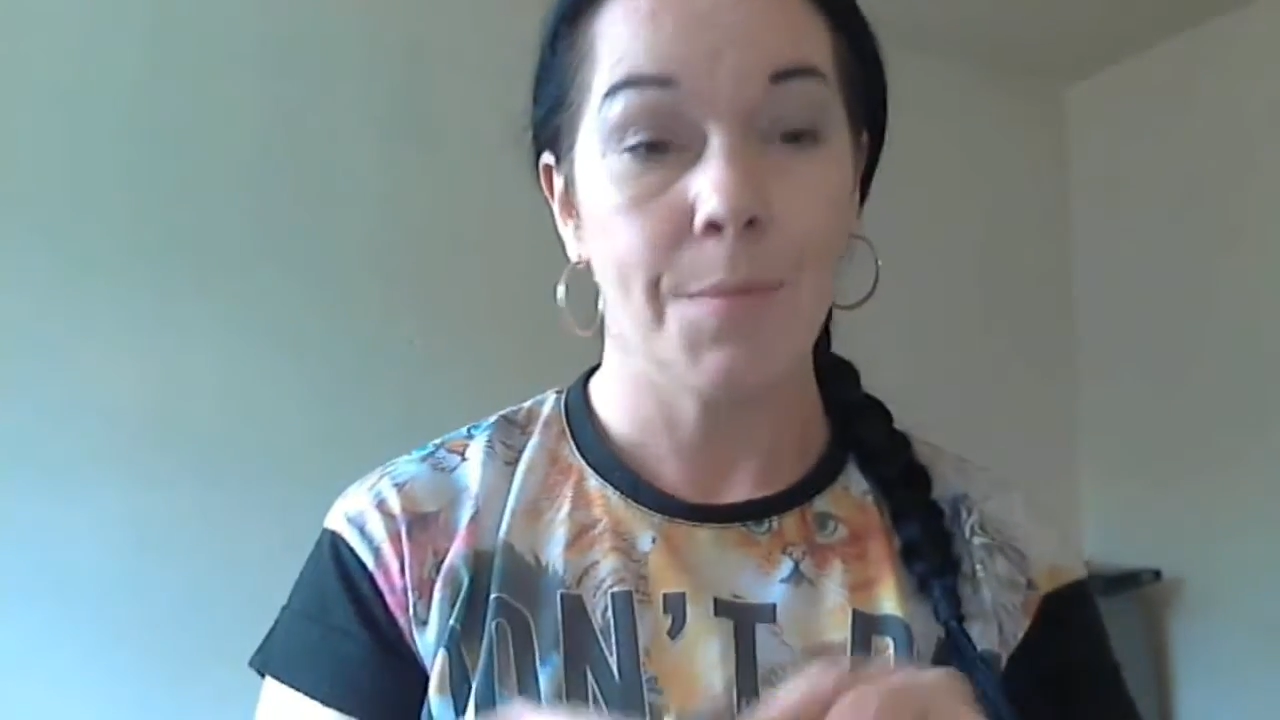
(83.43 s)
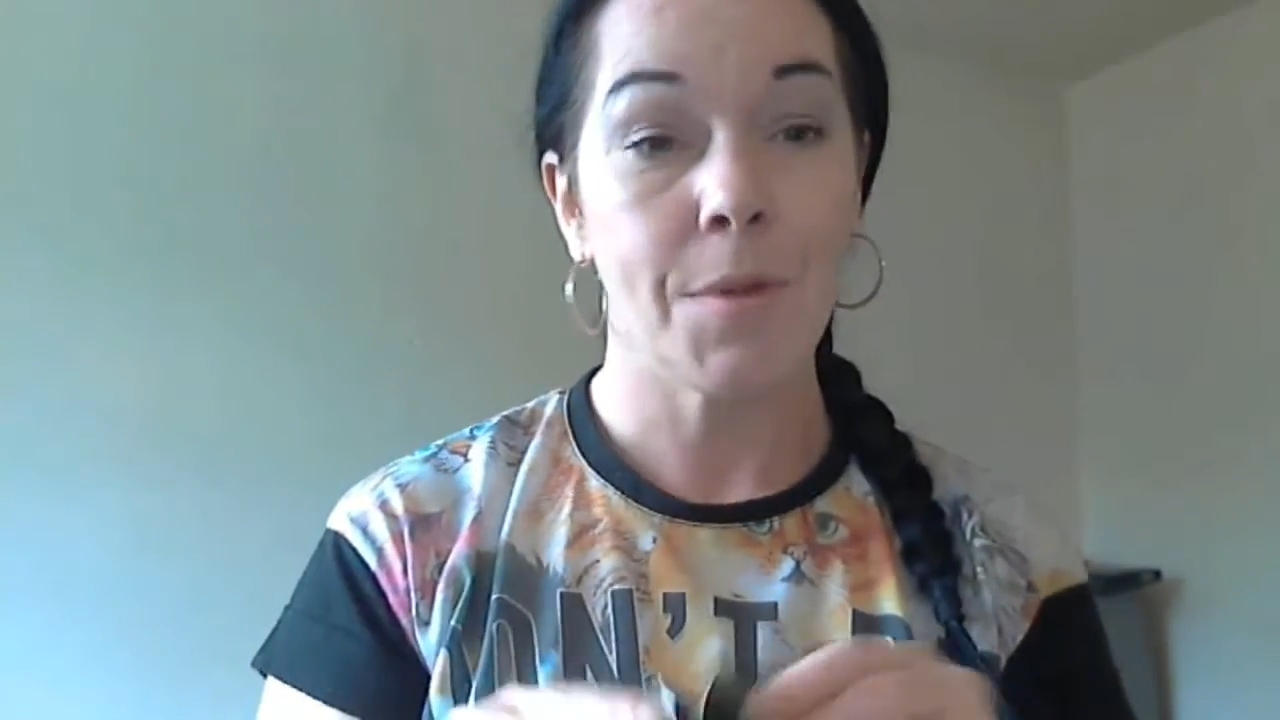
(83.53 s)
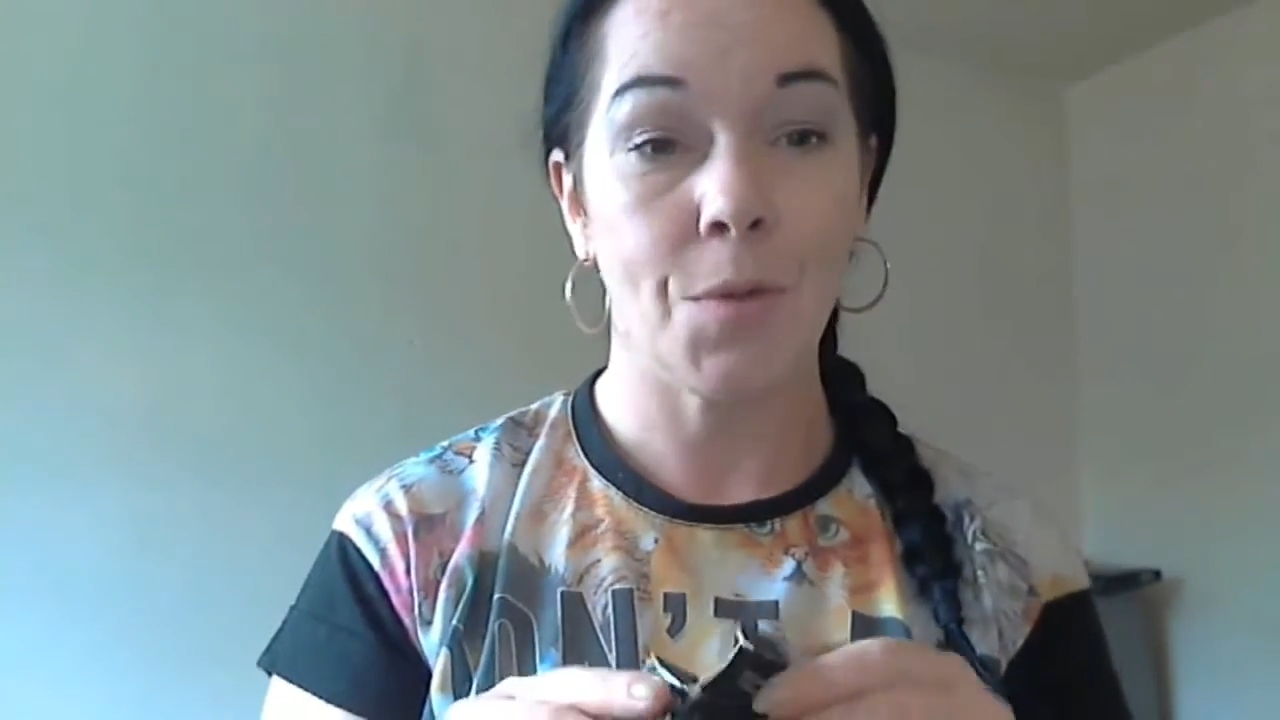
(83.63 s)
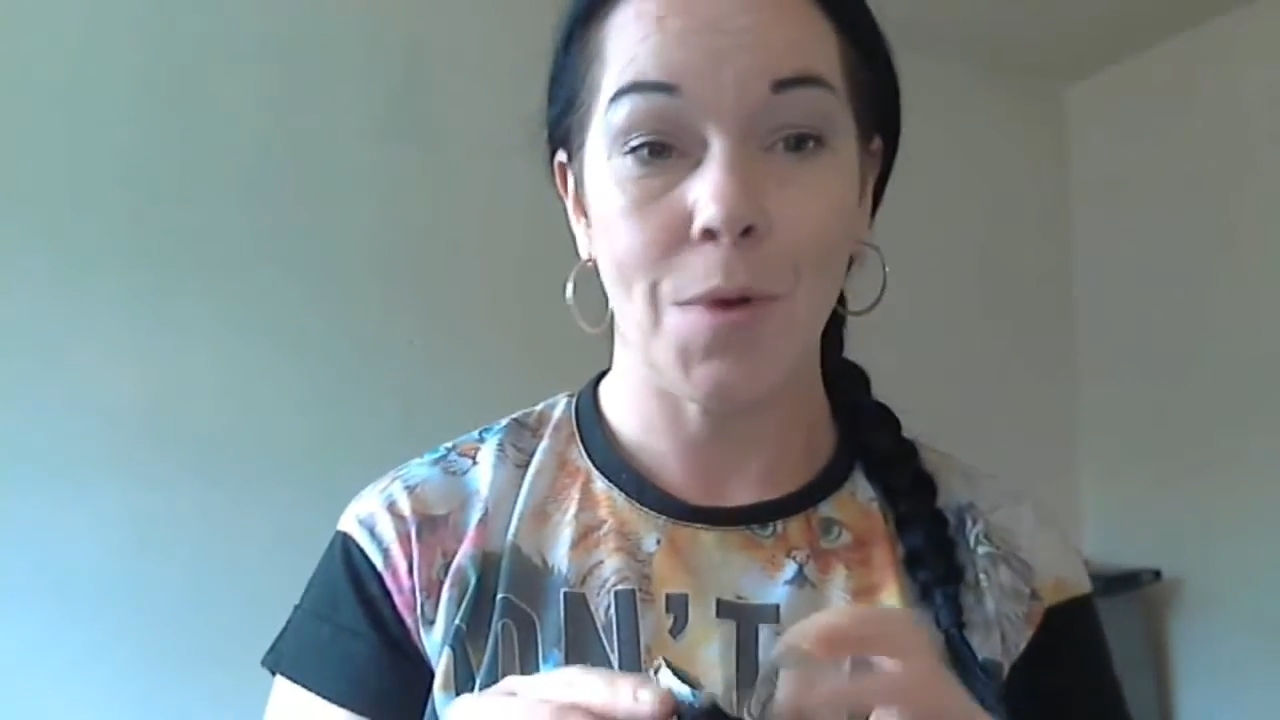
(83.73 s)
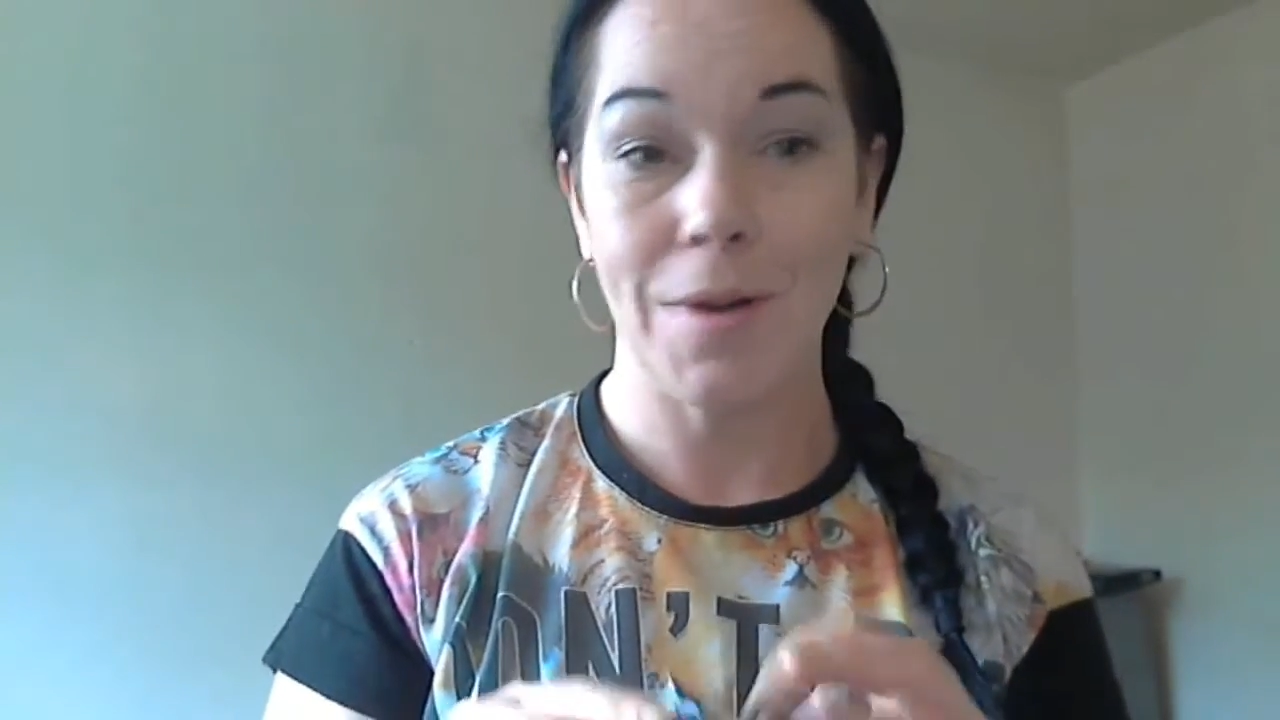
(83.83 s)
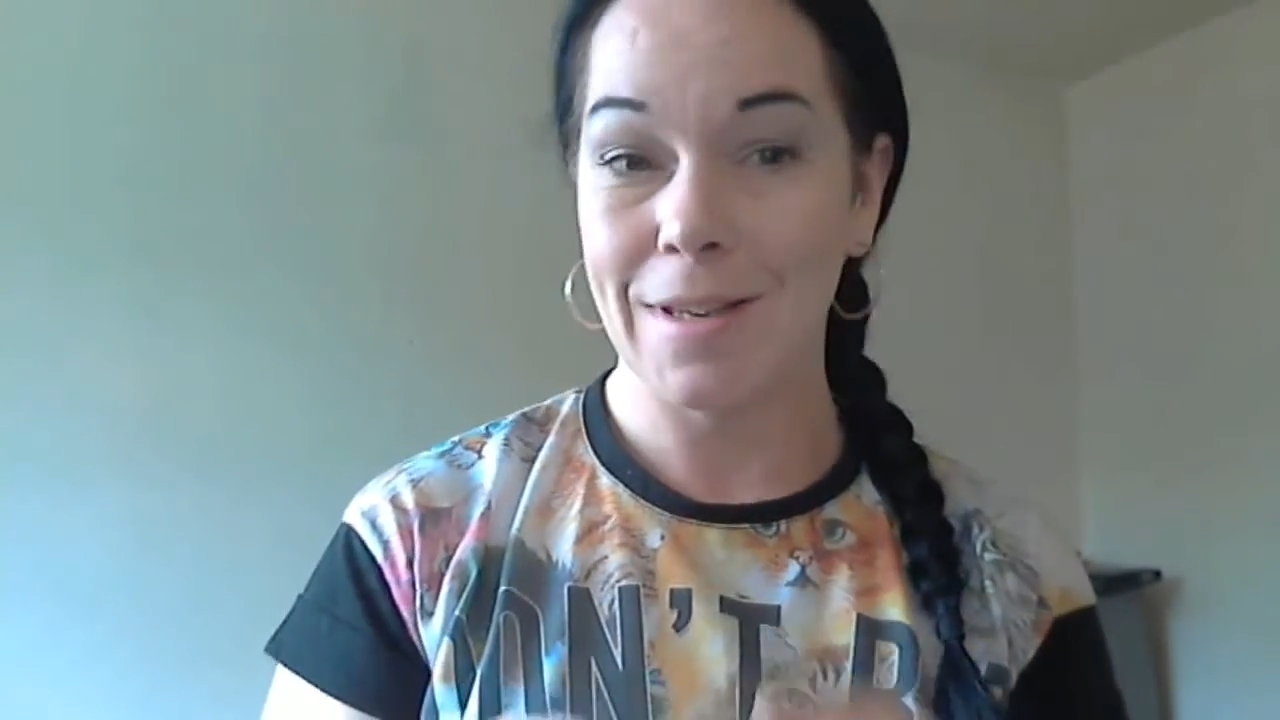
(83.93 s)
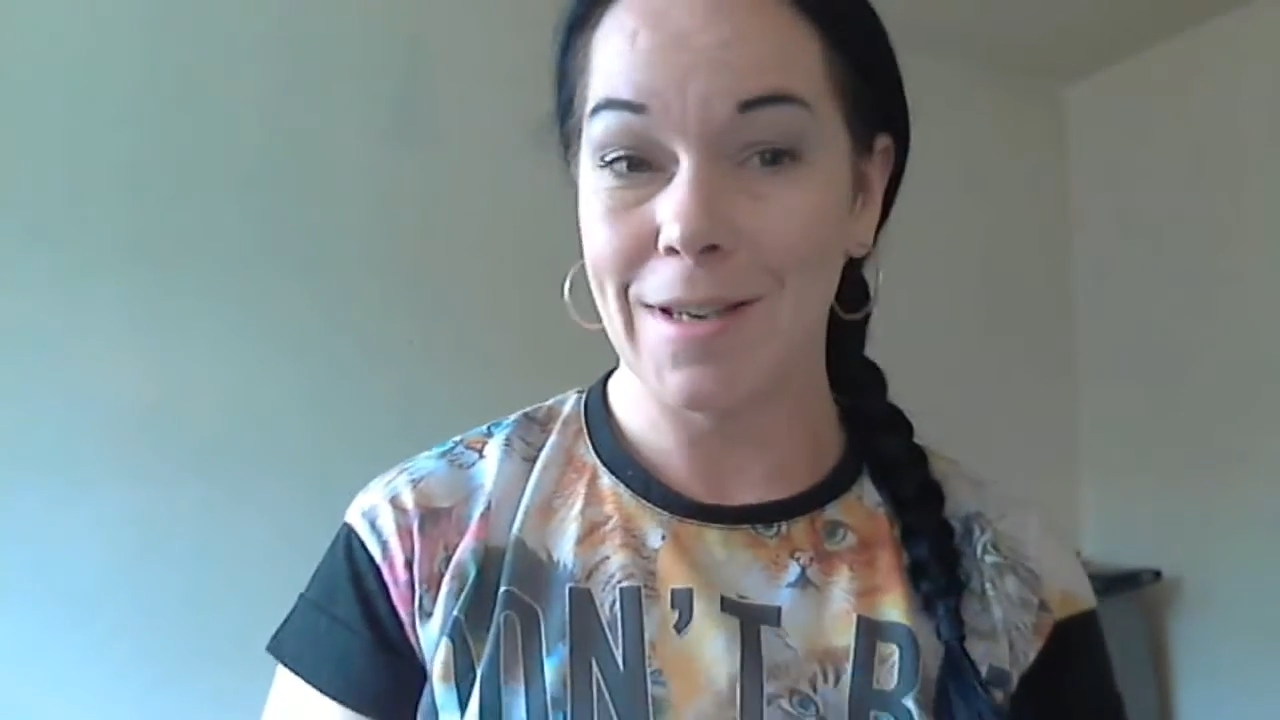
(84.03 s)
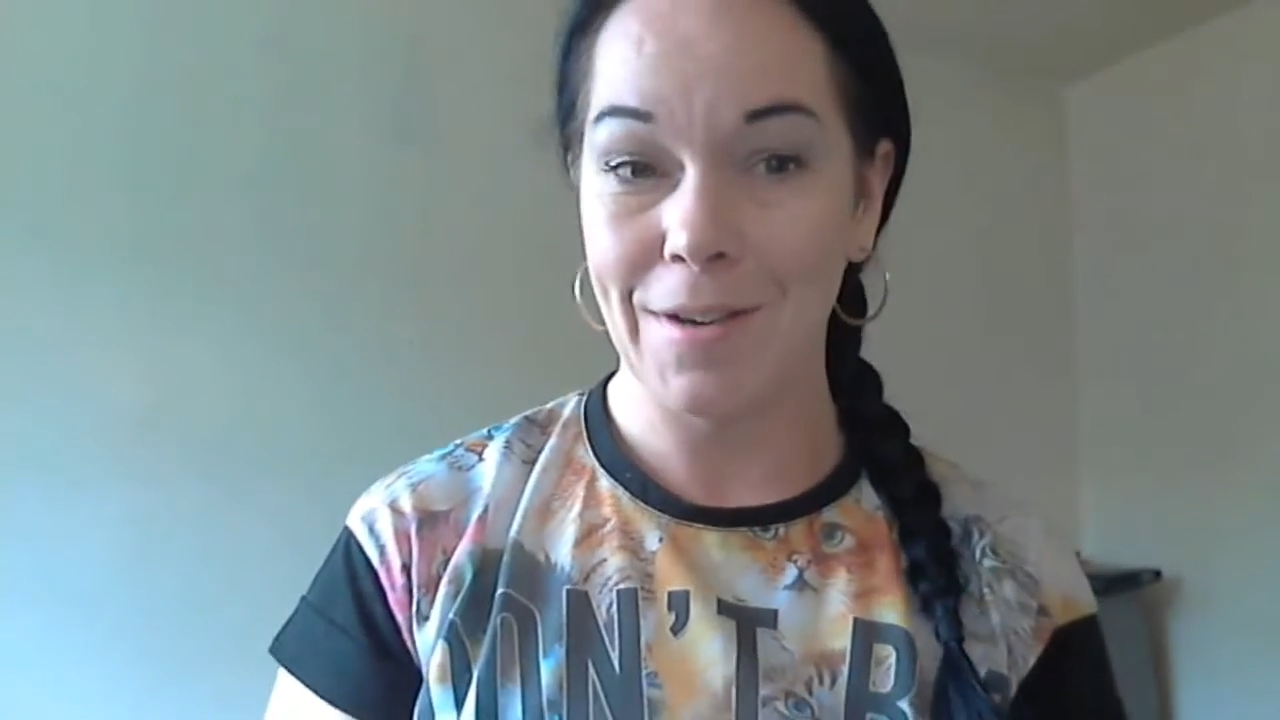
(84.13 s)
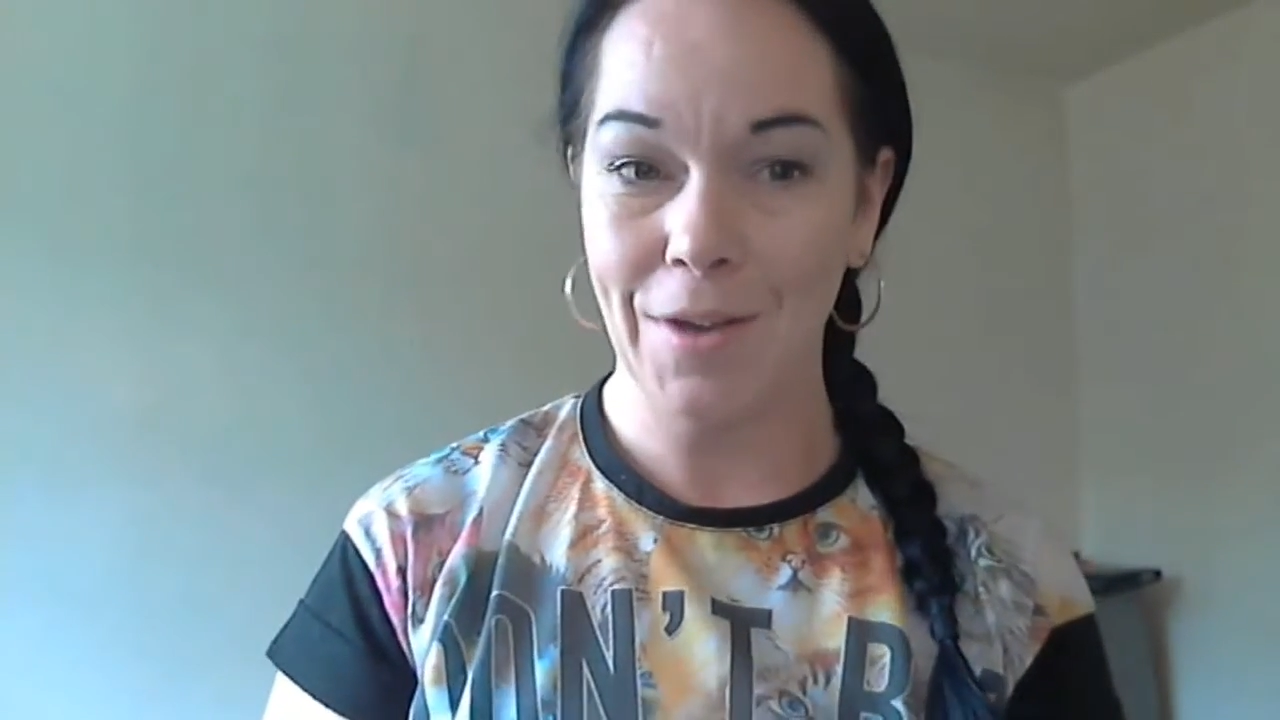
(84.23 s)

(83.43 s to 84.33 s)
So one is now